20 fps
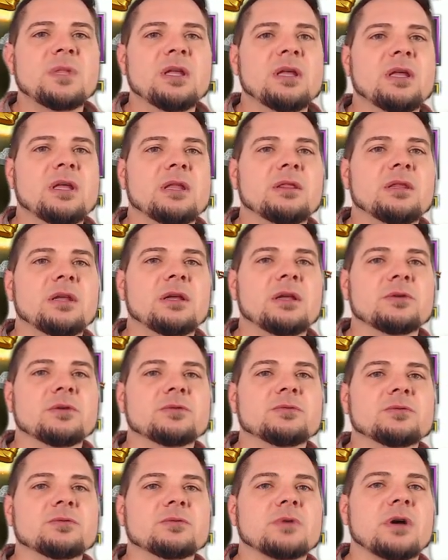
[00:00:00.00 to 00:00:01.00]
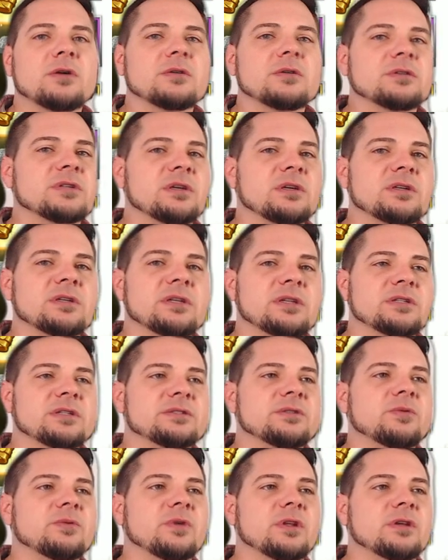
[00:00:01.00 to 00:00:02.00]
And then, he needs
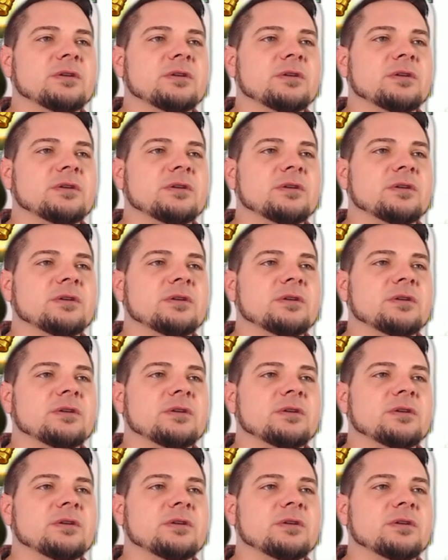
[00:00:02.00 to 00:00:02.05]
20.